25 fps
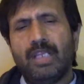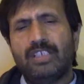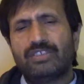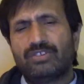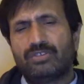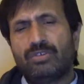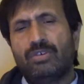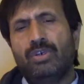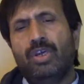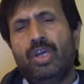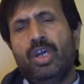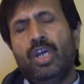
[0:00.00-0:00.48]

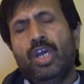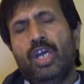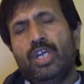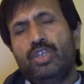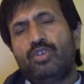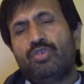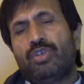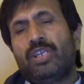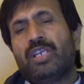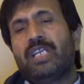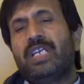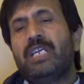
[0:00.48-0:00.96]
So
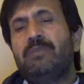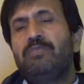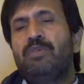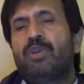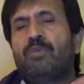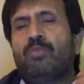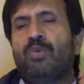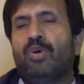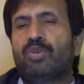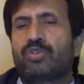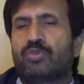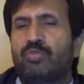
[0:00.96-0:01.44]
you can keep
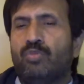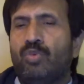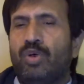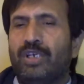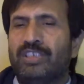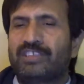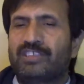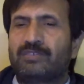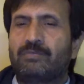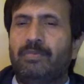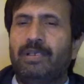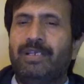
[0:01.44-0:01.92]
your mouth
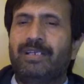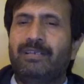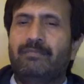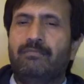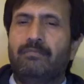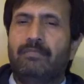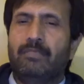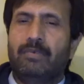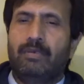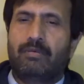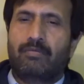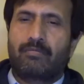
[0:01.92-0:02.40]
moist by
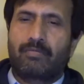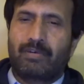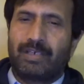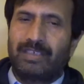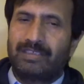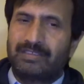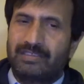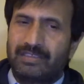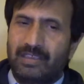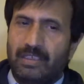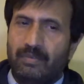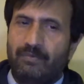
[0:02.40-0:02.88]
uh,
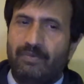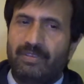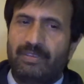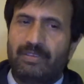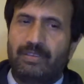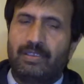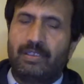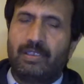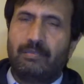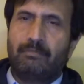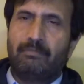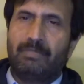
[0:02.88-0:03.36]
rinsing
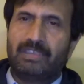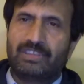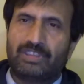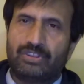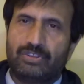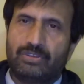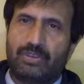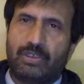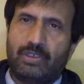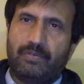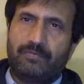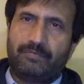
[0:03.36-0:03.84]
with the
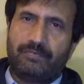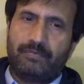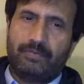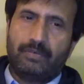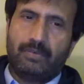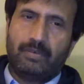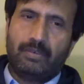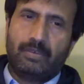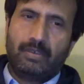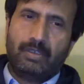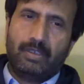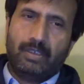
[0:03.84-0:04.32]
mixture of uh,
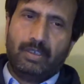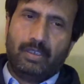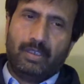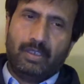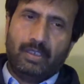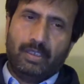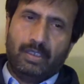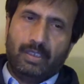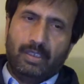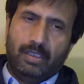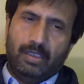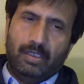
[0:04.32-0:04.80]

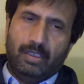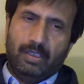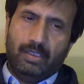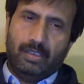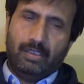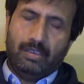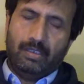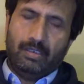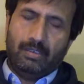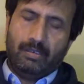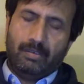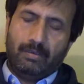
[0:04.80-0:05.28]

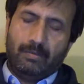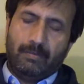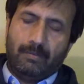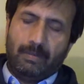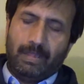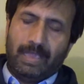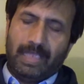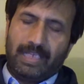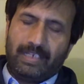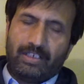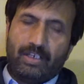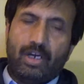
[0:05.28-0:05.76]
uh,
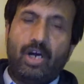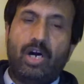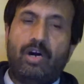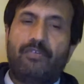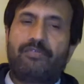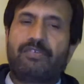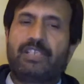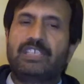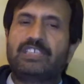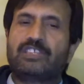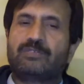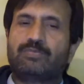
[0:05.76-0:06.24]
like half
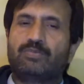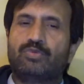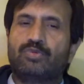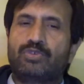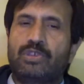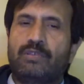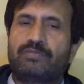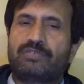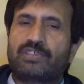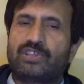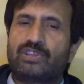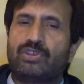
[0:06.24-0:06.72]
teaspoon
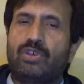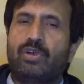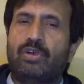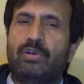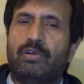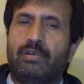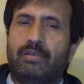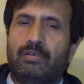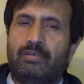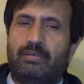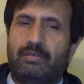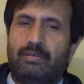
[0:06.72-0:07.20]
of
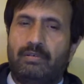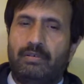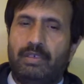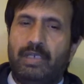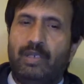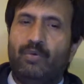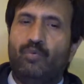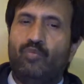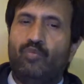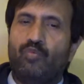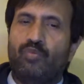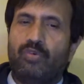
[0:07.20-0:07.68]
salt
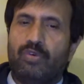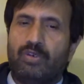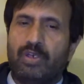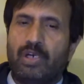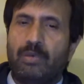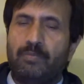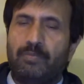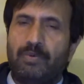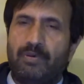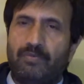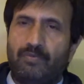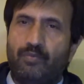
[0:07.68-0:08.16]
in
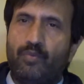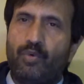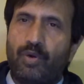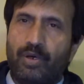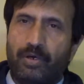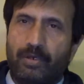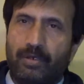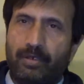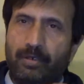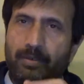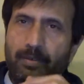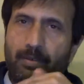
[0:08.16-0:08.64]
cup of
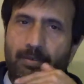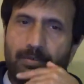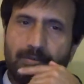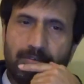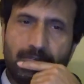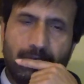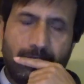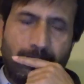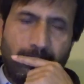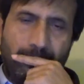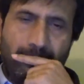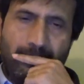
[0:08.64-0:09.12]
water you know so